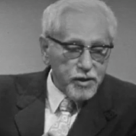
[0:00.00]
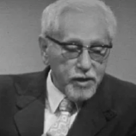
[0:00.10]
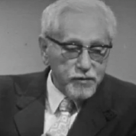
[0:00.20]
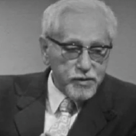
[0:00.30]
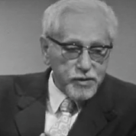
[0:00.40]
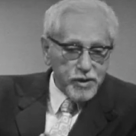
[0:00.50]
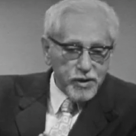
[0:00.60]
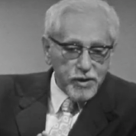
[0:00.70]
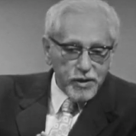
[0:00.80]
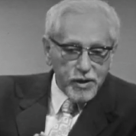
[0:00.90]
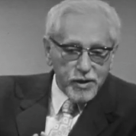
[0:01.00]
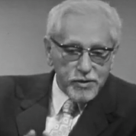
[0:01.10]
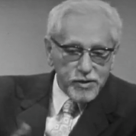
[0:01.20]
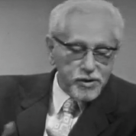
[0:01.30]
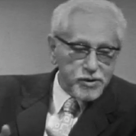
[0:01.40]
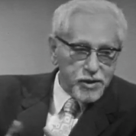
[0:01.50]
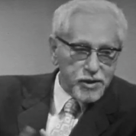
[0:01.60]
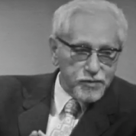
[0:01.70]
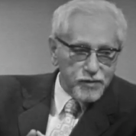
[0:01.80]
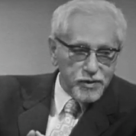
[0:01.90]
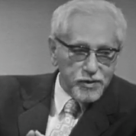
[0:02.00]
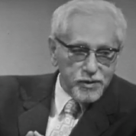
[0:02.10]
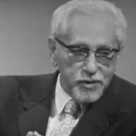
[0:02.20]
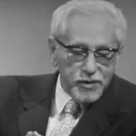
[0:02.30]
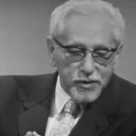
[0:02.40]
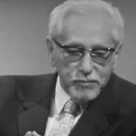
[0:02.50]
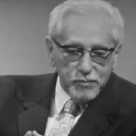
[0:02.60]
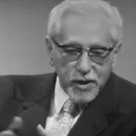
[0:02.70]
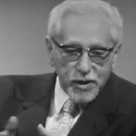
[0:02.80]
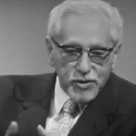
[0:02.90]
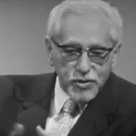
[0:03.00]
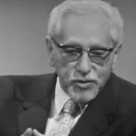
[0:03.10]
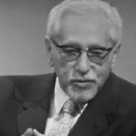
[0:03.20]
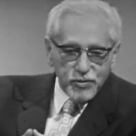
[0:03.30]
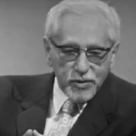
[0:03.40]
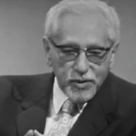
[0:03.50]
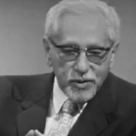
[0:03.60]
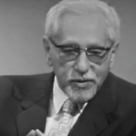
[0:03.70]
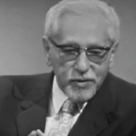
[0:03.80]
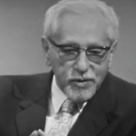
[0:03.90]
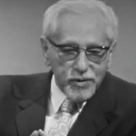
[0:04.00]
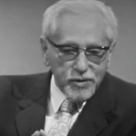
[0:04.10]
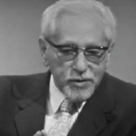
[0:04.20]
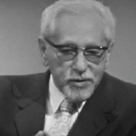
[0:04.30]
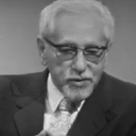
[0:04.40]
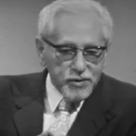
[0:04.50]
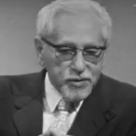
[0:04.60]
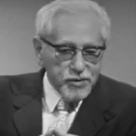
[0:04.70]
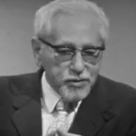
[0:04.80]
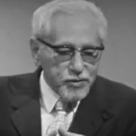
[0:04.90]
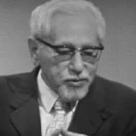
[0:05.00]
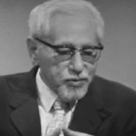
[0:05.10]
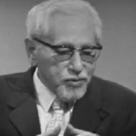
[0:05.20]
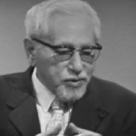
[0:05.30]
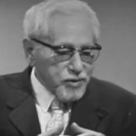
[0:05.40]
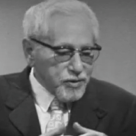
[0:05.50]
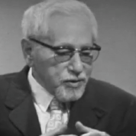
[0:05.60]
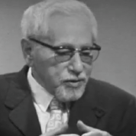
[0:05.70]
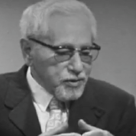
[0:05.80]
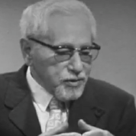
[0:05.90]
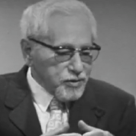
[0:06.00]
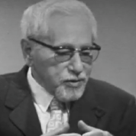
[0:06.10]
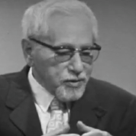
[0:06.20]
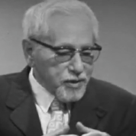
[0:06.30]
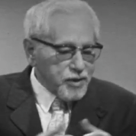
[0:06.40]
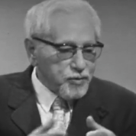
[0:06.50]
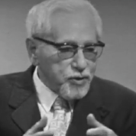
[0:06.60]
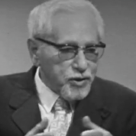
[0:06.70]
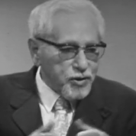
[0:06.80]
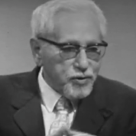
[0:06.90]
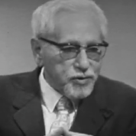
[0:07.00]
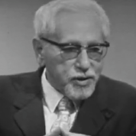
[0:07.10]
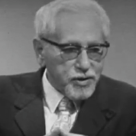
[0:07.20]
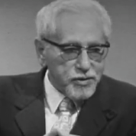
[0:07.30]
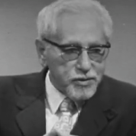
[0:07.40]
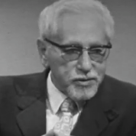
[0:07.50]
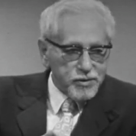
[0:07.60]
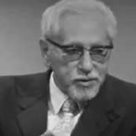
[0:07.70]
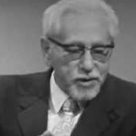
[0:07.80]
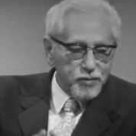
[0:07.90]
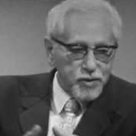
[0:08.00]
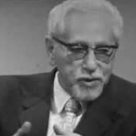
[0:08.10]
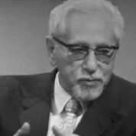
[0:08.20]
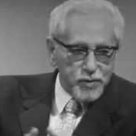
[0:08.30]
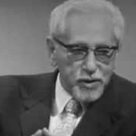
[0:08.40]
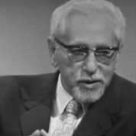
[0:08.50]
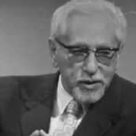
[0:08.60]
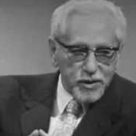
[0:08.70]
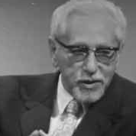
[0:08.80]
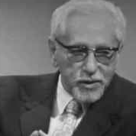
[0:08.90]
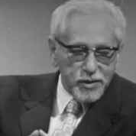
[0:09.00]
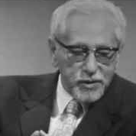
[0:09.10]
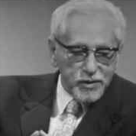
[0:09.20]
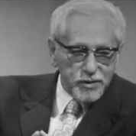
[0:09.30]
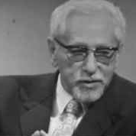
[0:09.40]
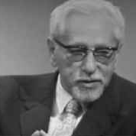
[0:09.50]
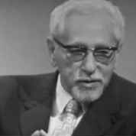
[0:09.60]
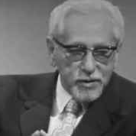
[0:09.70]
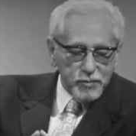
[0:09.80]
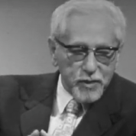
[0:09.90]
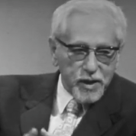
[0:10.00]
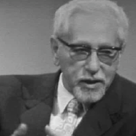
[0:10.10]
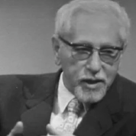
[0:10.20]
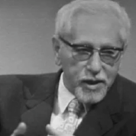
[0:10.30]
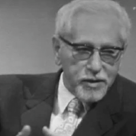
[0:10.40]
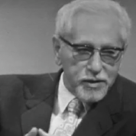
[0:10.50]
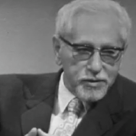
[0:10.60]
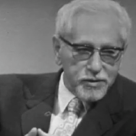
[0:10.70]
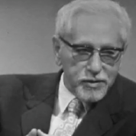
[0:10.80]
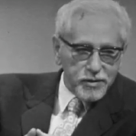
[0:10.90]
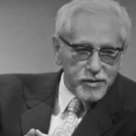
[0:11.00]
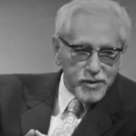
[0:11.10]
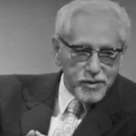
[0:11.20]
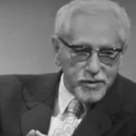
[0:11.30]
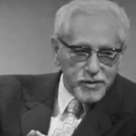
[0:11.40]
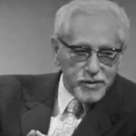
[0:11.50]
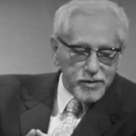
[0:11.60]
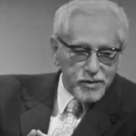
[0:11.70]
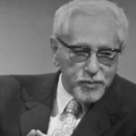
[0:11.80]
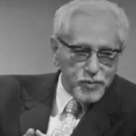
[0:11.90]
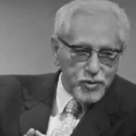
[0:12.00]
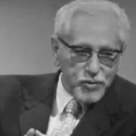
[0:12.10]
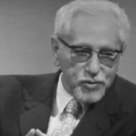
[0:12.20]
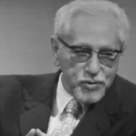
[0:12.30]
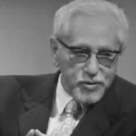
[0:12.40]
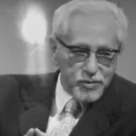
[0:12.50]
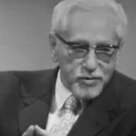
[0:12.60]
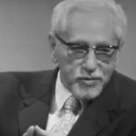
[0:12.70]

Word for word: after they are successful, manage to, uh, to uh, let it be known that they were completely... Uh, manhandled and, and uh, abused.